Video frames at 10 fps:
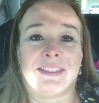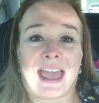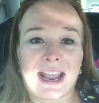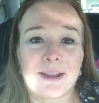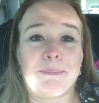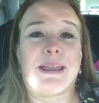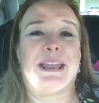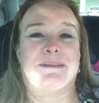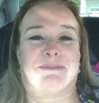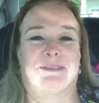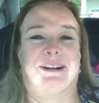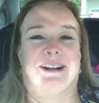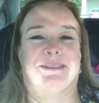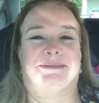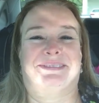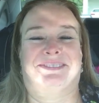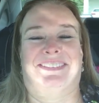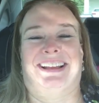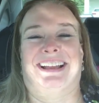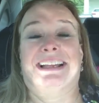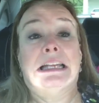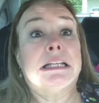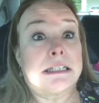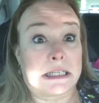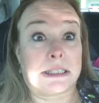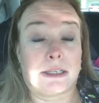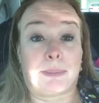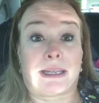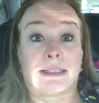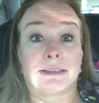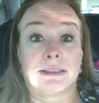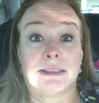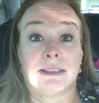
That could be a problem. A little bit.